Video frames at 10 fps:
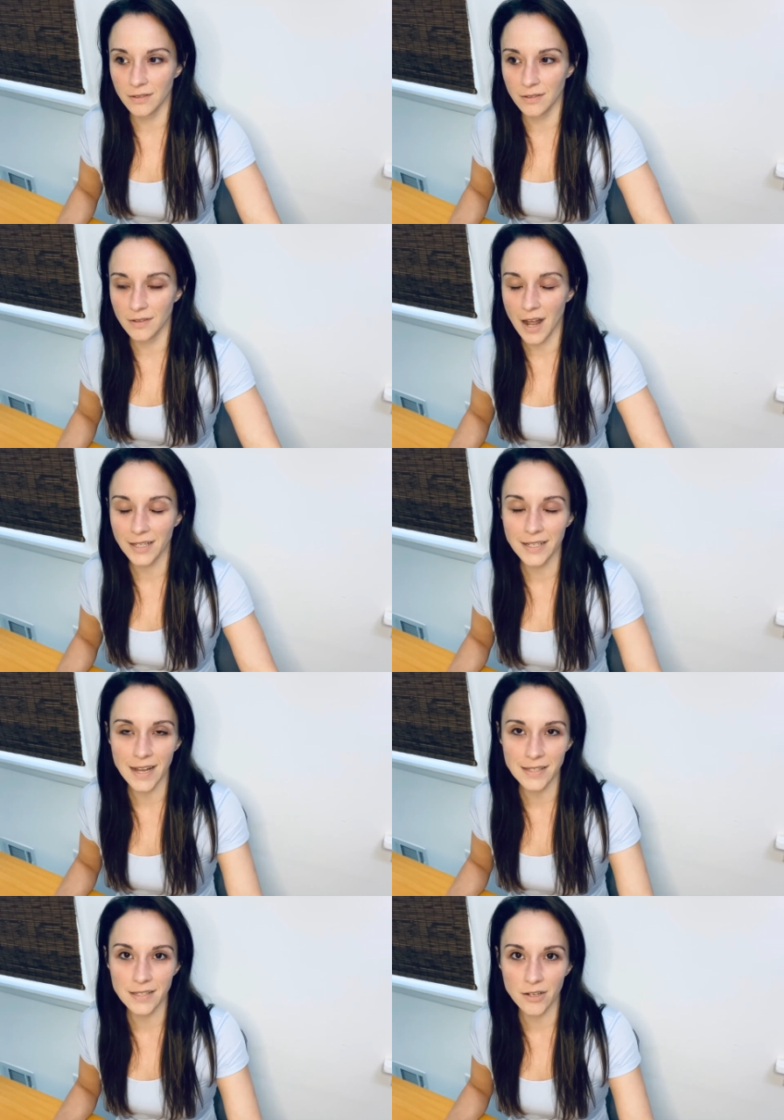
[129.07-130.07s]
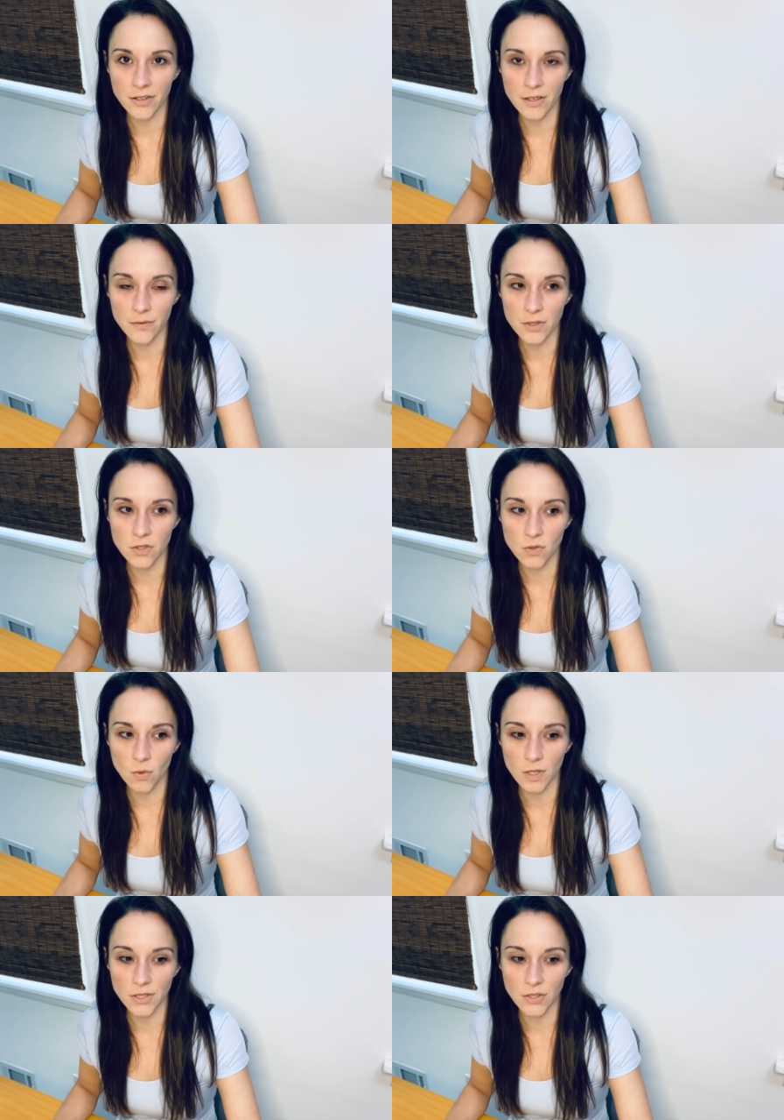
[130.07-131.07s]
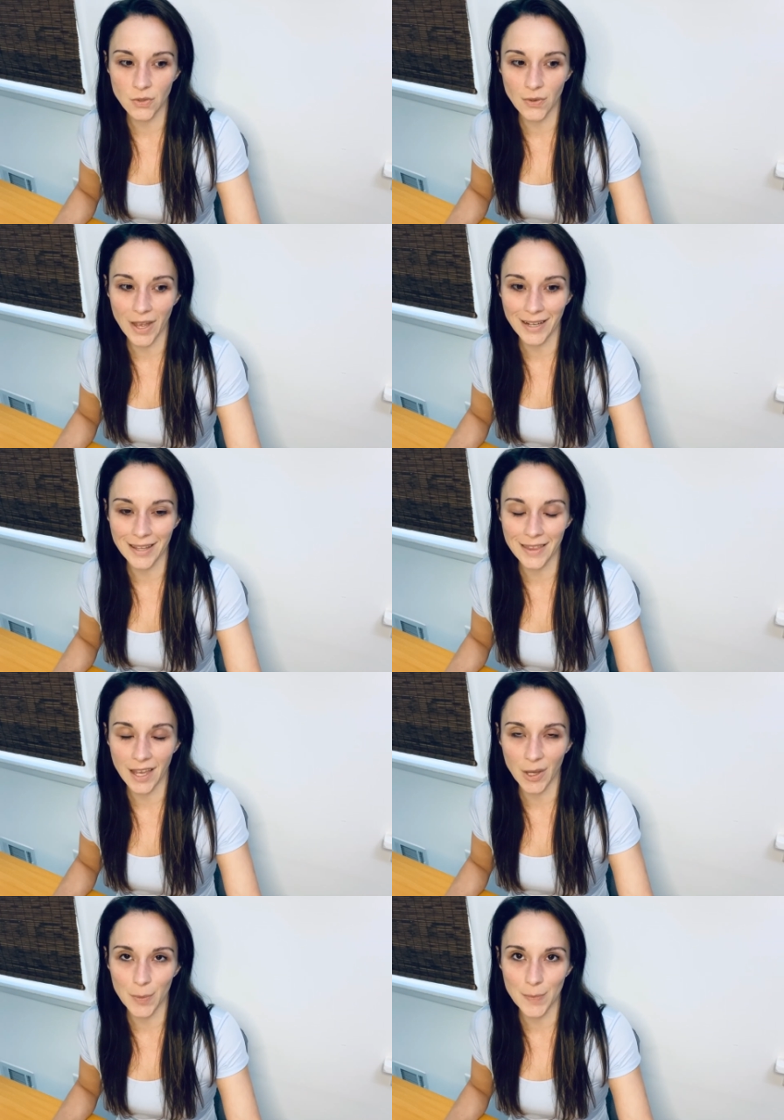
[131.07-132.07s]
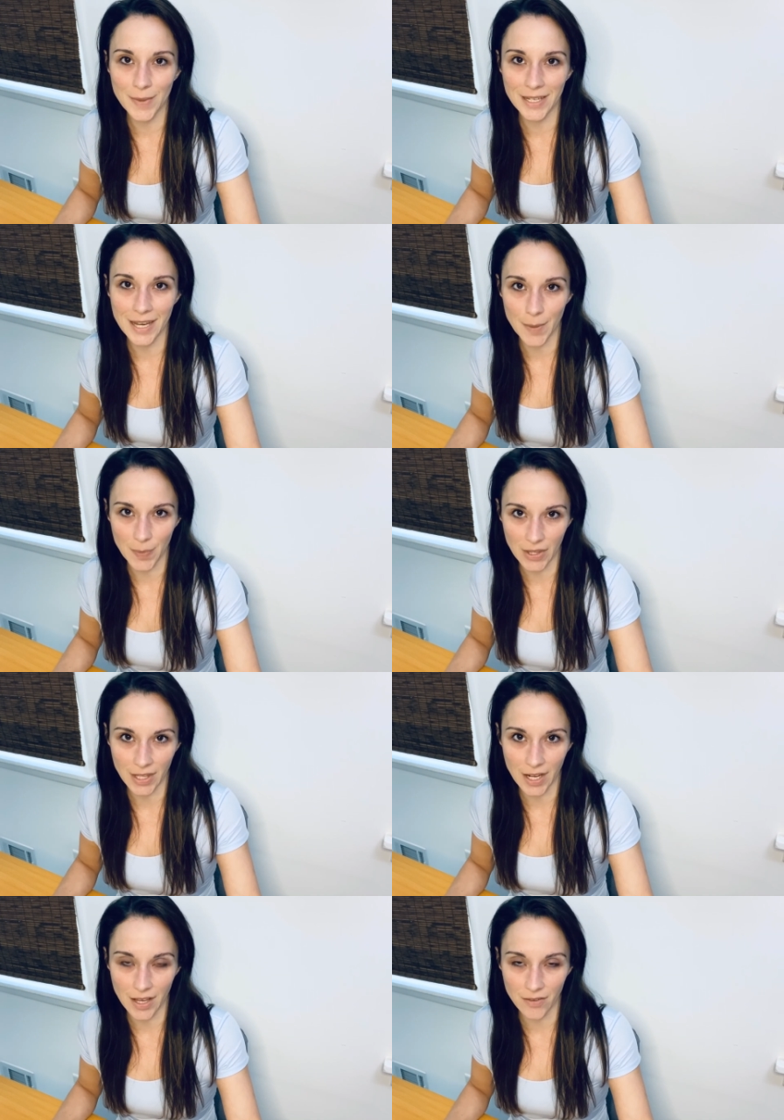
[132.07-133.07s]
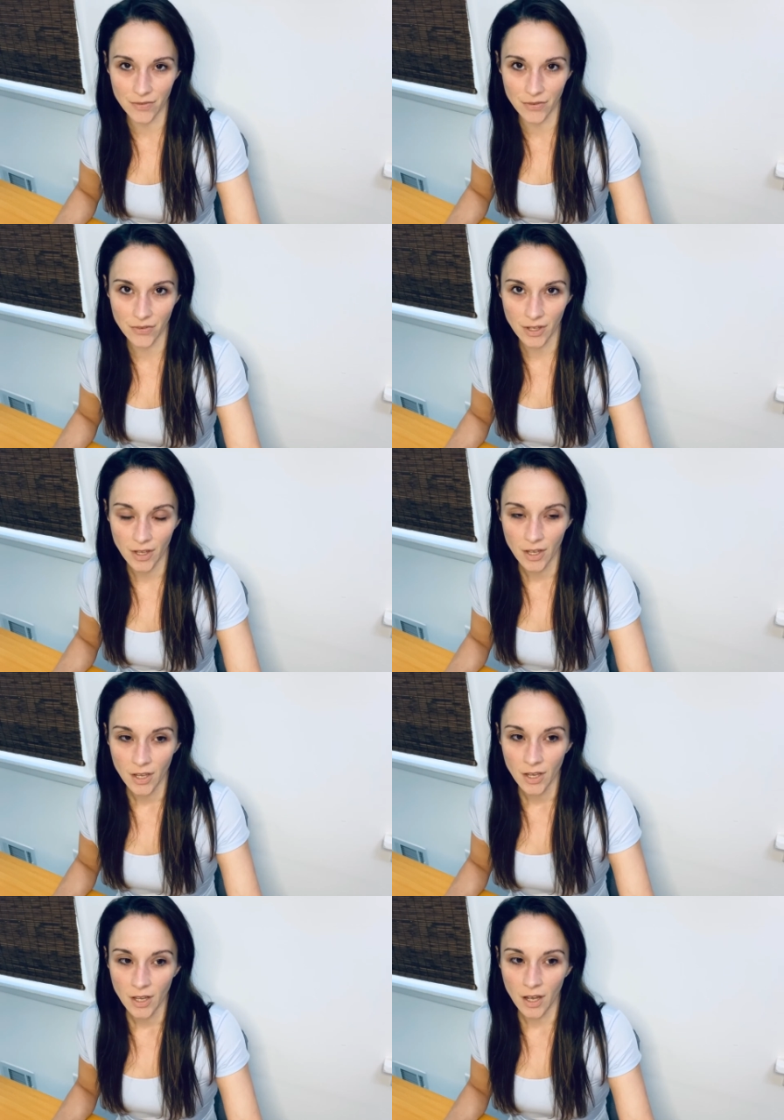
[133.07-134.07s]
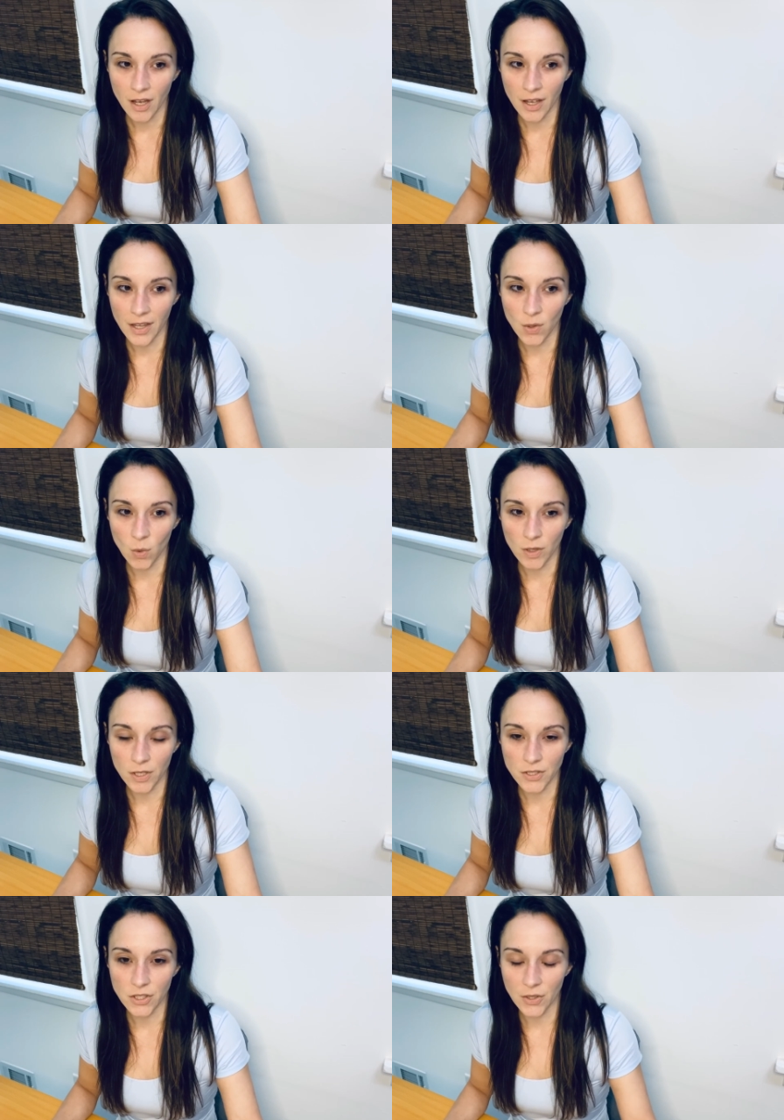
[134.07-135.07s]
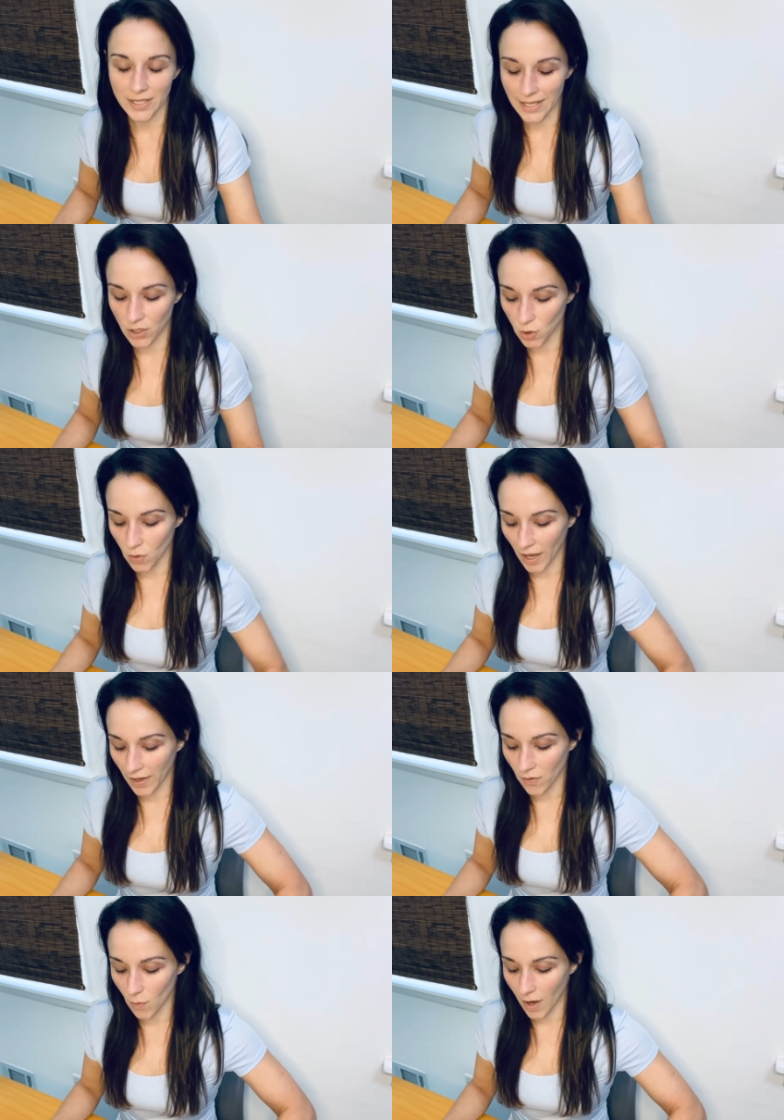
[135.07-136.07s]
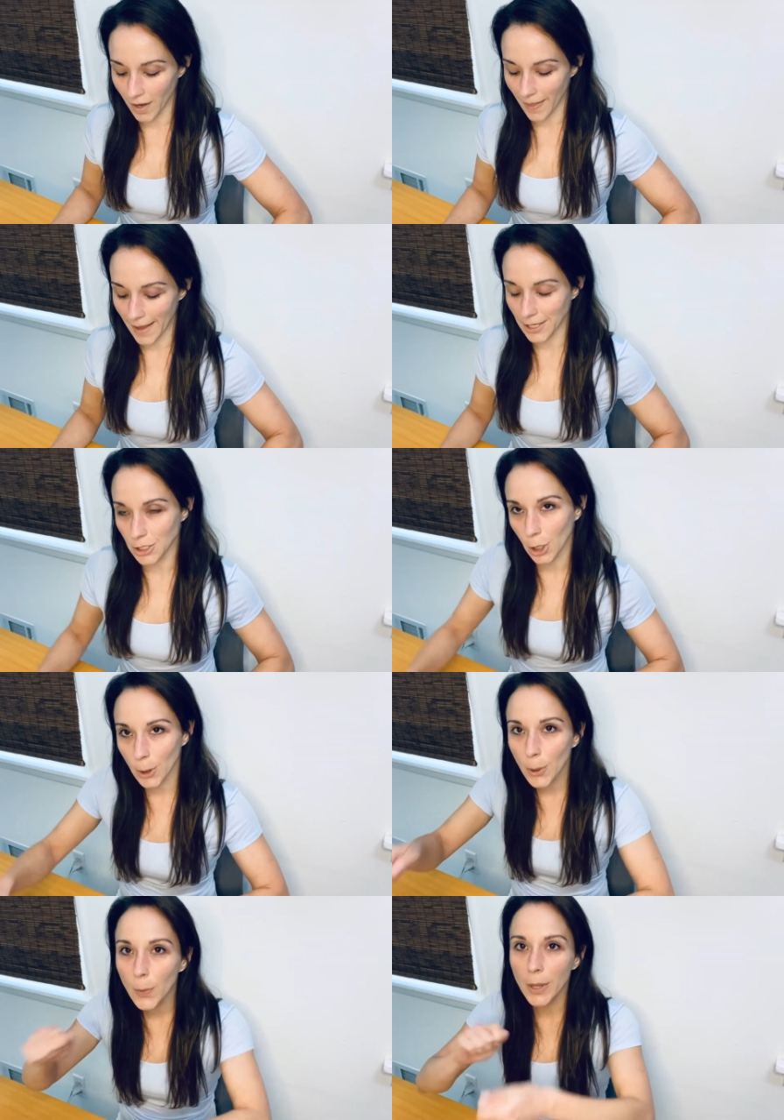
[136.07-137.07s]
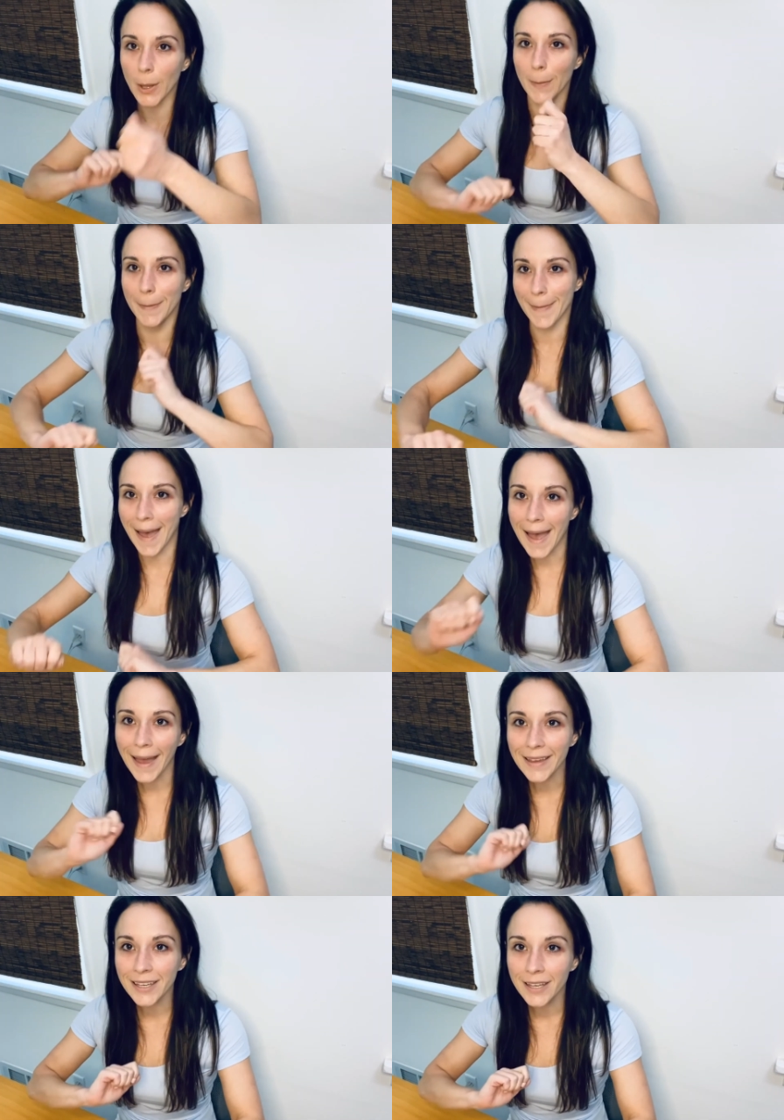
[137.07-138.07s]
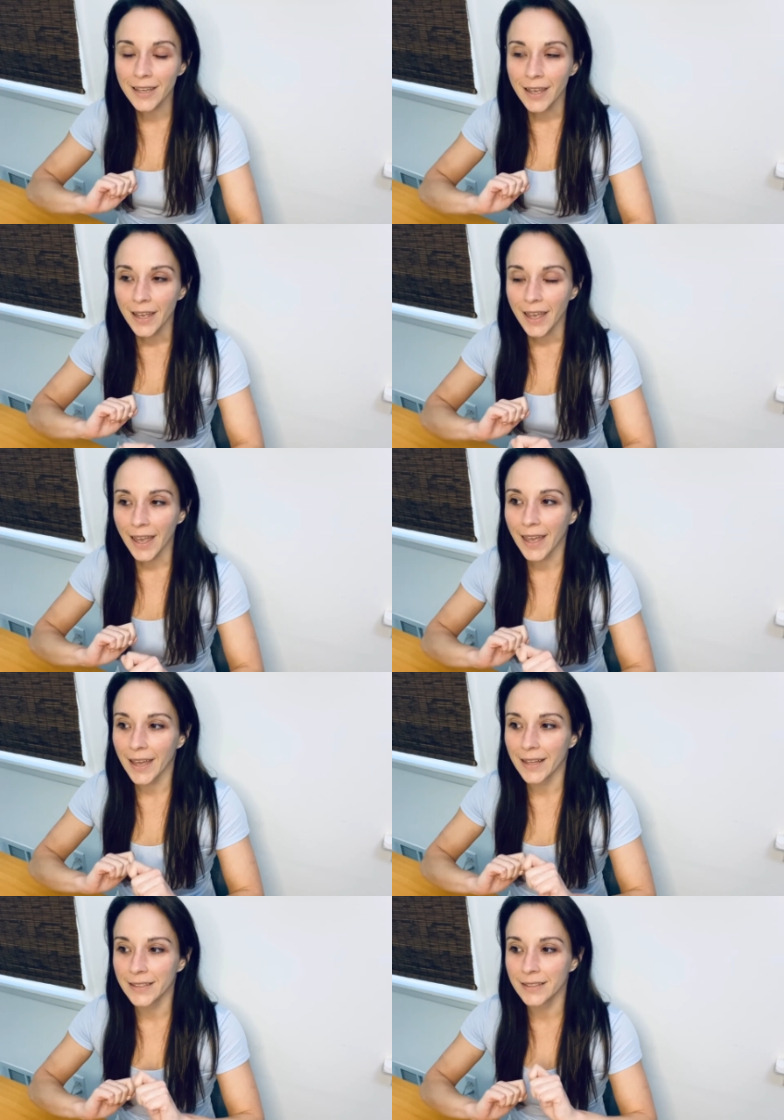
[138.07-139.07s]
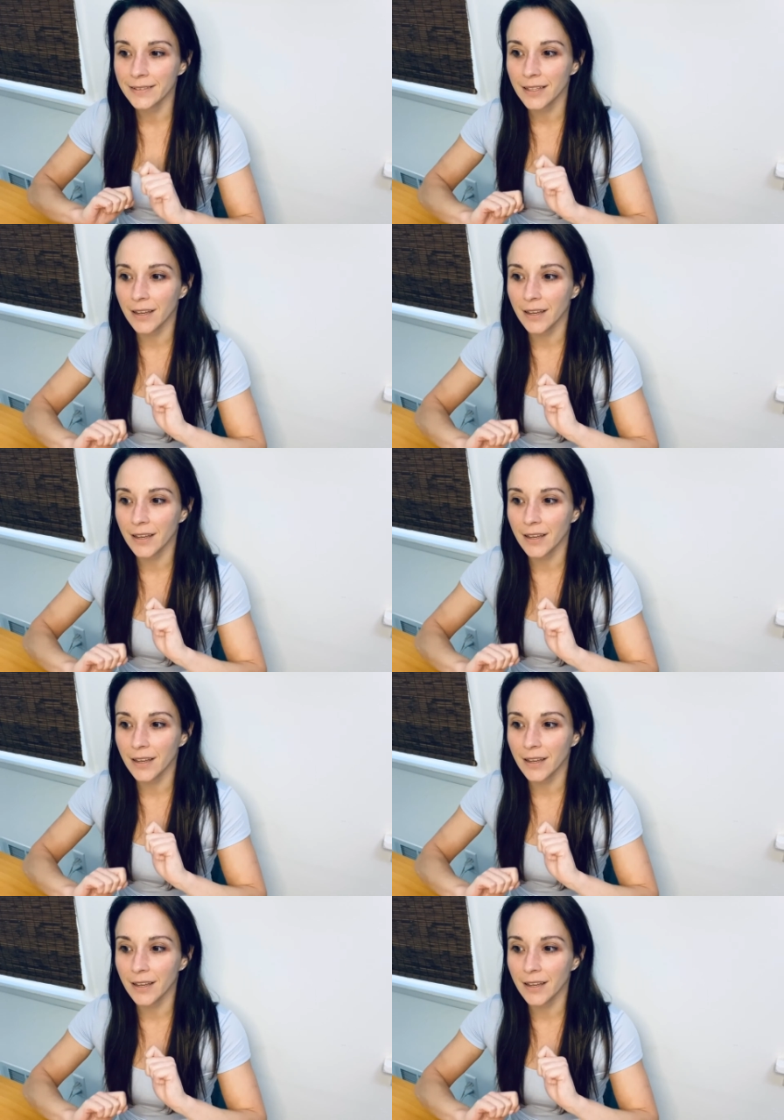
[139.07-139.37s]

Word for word: not to necessarily resort to anything manipulative in order to, it's like you kind of want to like turn the wheel back, and